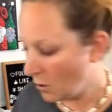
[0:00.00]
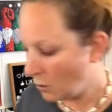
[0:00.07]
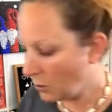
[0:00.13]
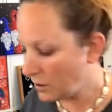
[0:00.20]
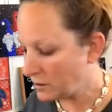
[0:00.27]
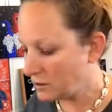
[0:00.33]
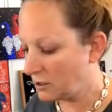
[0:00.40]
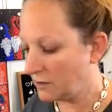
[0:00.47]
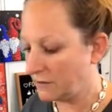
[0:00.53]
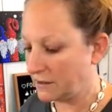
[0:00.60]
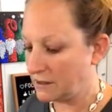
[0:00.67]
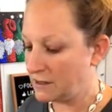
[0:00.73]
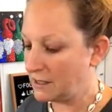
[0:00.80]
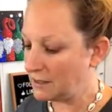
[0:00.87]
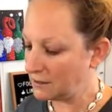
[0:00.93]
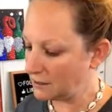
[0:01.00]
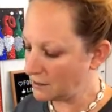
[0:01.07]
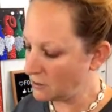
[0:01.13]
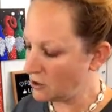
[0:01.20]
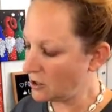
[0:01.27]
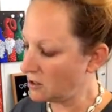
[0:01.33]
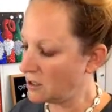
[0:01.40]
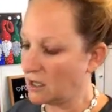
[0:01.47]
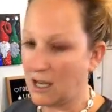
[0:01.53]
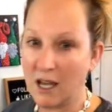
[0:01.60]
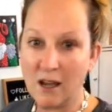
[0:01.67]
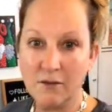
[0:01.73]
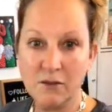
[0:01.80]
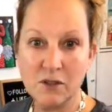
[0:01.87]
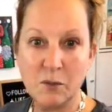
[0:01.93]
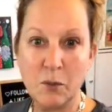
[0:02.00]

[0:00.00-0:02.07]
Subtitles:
what surface. This is just a canvas